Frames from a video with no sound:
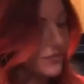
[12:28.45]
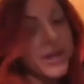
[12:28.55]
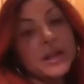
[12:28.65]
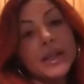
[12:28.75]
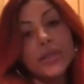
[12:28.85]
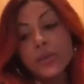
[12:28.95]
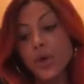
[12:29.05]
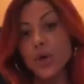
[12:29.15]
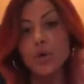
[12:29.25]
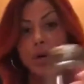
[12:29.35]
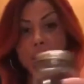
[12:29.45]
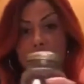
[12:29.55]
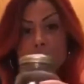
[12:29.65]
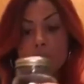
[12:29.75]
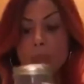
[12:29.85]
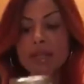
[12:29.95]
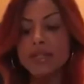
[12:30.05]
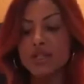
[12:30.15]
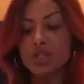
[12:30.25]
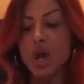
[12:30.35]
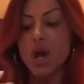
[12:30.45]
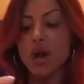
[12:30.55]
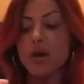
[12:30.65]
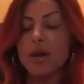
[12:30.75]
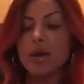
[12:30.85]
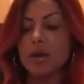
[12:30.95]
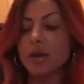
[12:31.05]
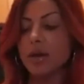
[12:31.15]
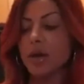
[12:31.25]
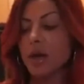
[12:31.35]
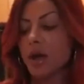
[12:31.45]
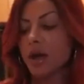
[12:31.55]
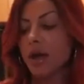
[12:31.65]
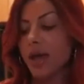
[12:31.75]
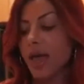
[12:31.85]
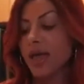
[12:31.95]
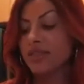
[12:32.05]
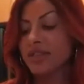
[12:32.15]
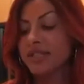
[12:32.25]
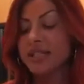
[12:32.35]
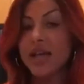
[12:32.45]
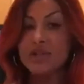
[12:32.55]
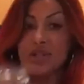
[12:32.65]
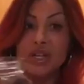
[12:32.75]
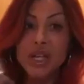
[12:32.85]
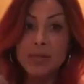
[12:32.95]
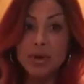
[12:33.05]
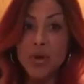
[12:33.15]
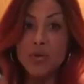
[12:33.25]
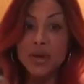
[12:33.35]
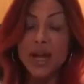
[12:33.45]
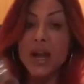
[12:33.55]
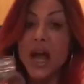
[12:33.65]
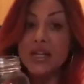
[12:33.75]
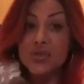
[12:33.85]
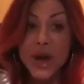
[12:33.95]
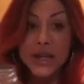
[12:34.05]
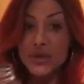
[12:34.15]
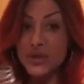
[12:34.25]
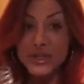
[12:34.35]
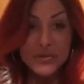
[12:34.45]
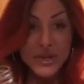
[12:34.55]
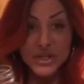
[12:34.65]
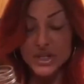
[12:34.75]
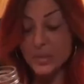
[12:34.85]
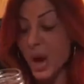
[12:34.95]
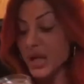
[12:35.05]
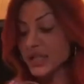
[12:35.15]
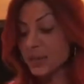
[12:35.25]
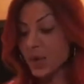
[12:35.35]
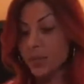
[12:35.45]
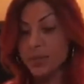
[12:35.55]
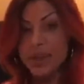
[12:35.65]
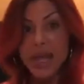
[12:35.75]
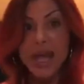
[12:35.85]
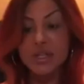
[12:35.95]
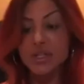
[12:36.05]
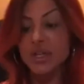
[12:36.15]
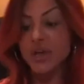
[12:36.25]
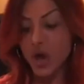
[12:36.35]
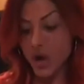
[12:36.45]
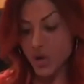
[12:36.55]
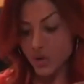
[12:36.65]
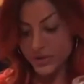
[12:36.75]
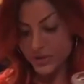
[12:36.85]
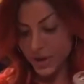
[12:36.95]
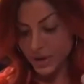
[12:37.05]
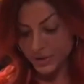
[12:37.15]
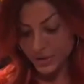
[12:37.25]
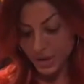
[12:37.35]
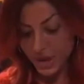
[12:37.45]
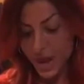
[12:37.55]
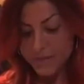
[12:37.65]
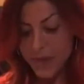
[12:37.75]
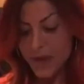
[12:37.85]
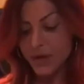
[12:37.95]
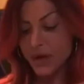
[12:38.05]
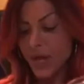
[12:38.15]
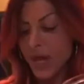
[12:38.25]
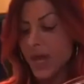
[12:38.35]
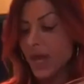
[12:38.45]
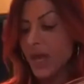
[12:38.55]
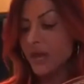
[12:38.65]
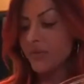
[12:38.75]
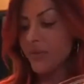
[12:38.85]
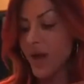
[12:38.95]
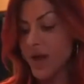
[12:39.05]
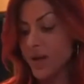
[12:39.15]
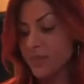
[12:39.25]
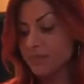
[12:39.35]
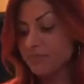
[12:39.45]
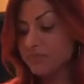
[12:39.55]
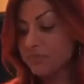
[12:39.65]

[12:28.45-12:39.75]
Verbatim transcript: funnel it through into a mason jar and this allows you to keep it overnight. I try and do it as fresh as possible, but they actually go, or they're a lot better, if um,